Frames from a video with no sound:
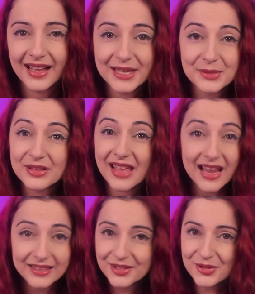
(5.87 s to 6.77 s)
As with
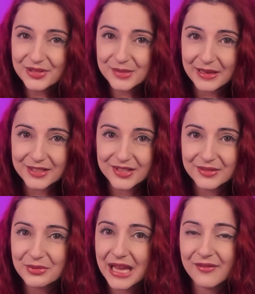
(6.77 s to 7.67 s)
any new
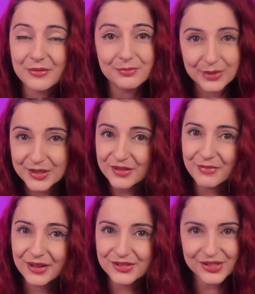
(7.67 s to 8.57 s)
expansion, we have a bunch of
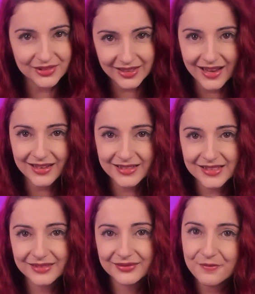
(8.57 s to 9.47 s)
mounts to collect.